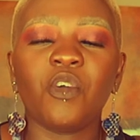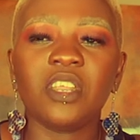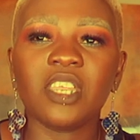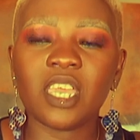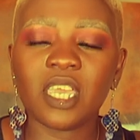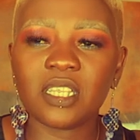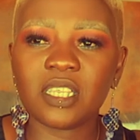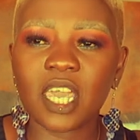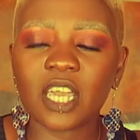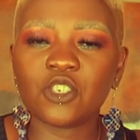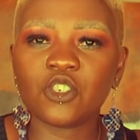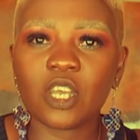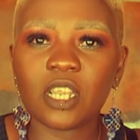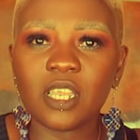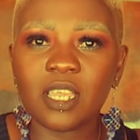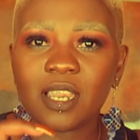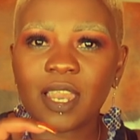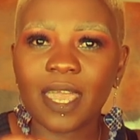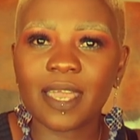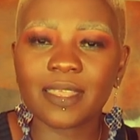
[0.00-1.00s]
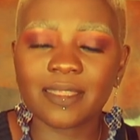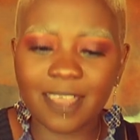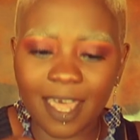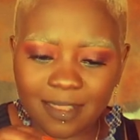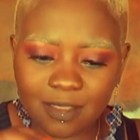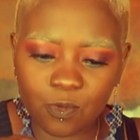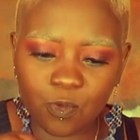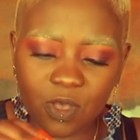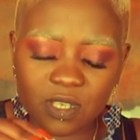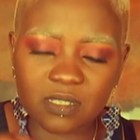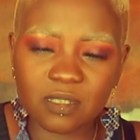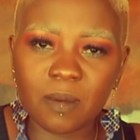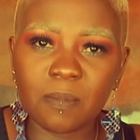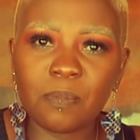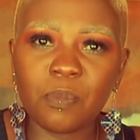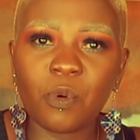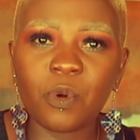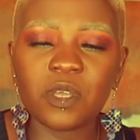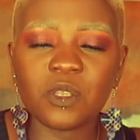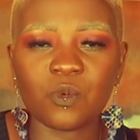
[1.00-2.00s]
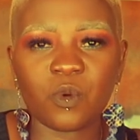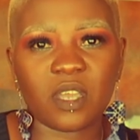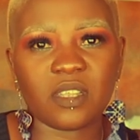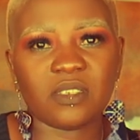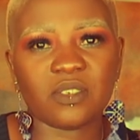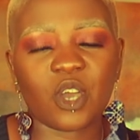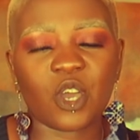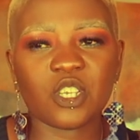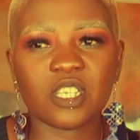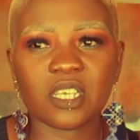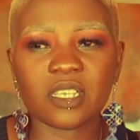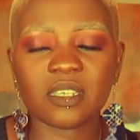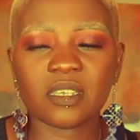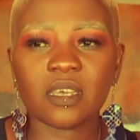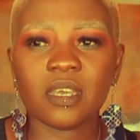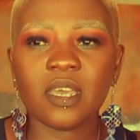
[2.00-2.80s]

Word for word: when it actually, like, that was the point where it started.